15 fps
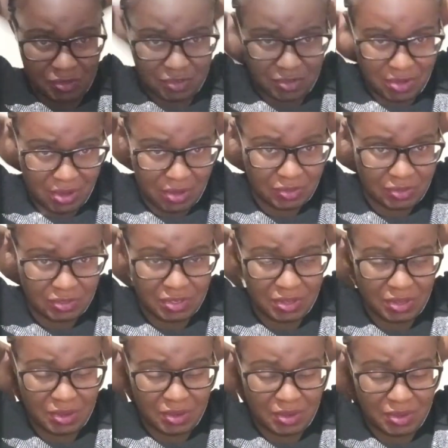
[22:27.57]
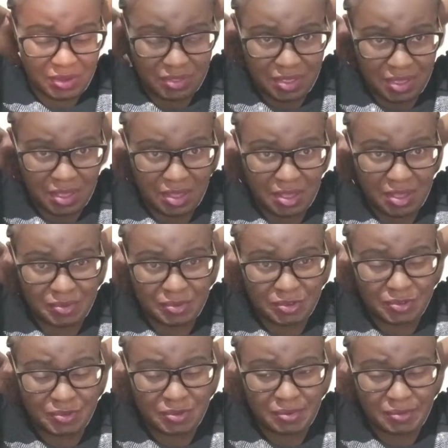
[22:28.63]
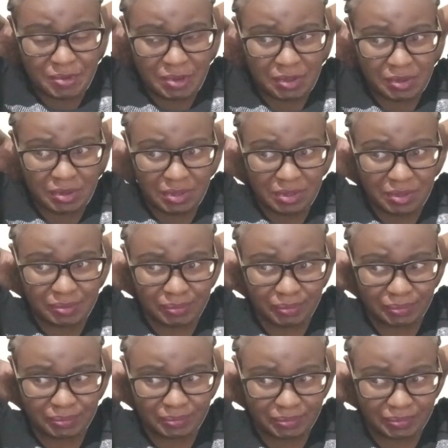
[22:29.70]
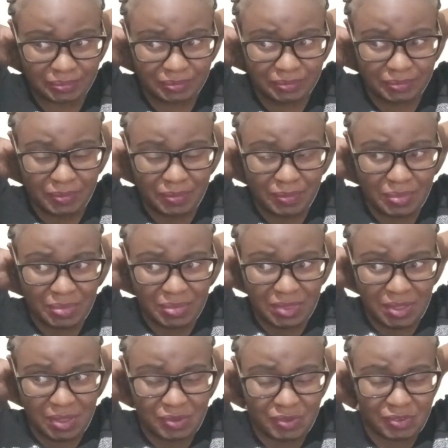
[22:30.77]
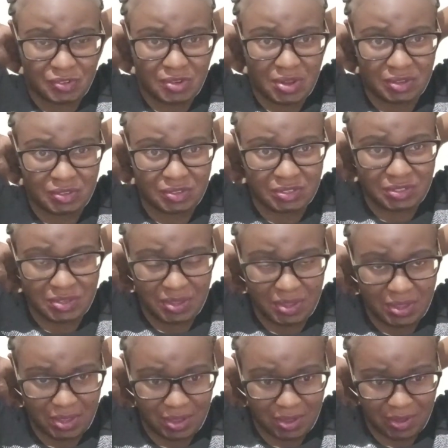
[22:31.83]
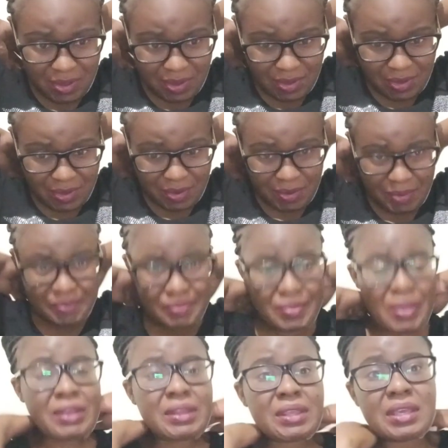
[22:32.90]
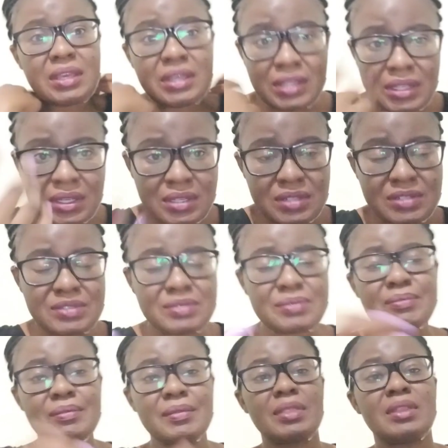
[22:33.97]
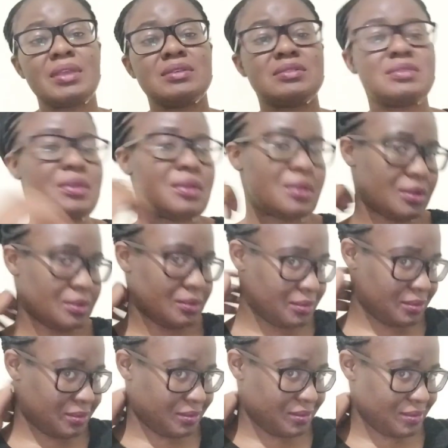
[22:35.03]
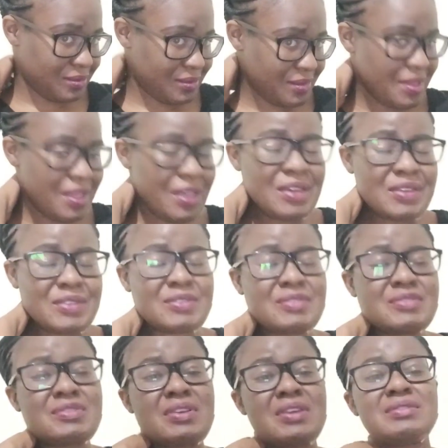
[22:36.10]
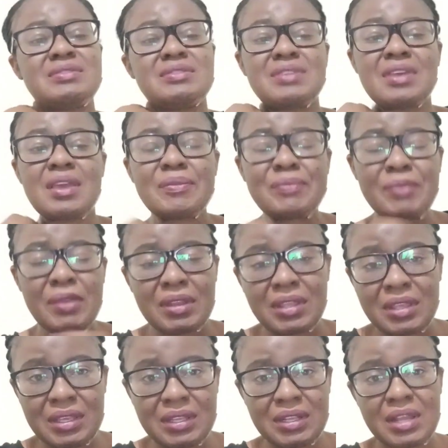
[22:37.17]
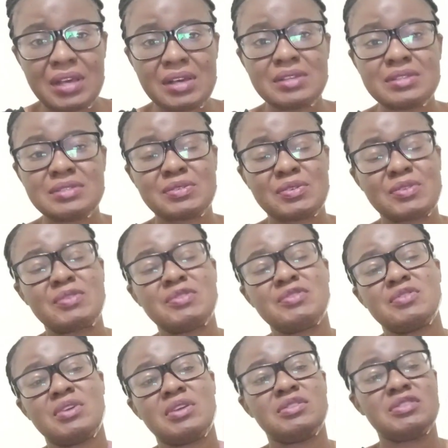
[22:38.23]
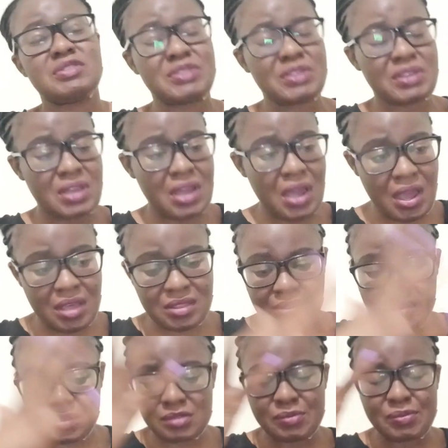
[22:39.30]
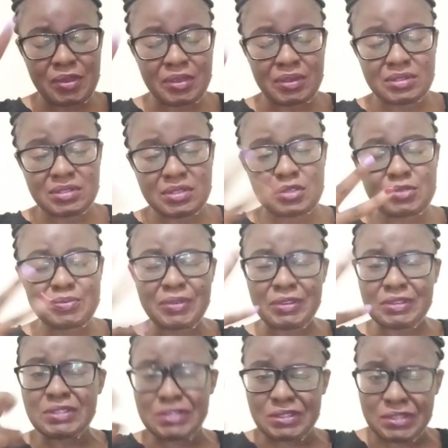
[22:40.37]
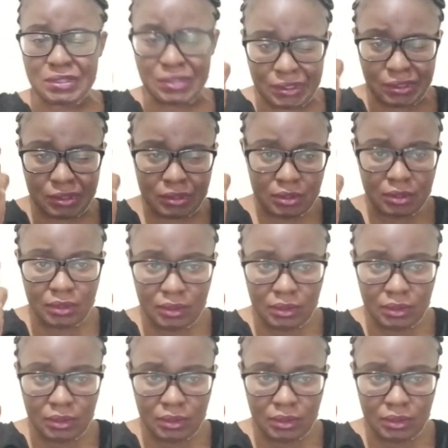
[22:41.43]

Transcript: trying to take what do you normally call them? You try to take painkillers. Sorry. You try to take painkillers, or you try to take other antibiotics, but still,